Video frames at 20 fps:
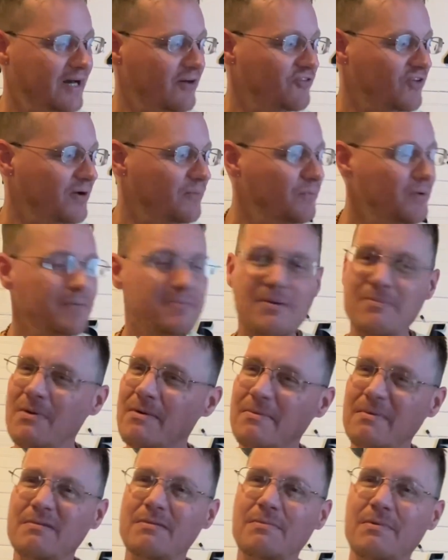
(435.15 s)
I was like, whoa, whoa, whoa,
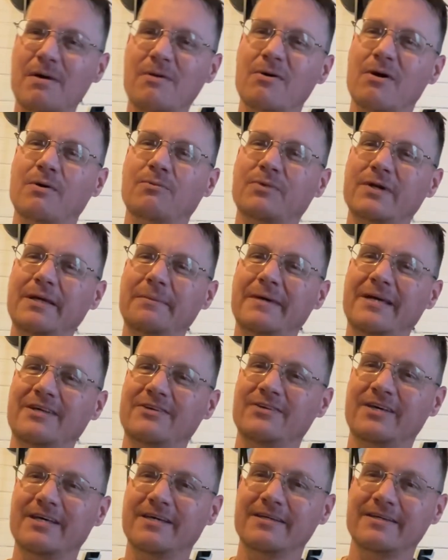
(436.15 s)
whoa, whoa. What do you
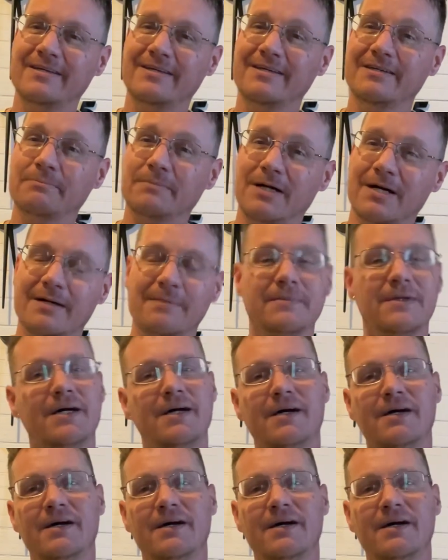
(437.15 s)
mean hit him up?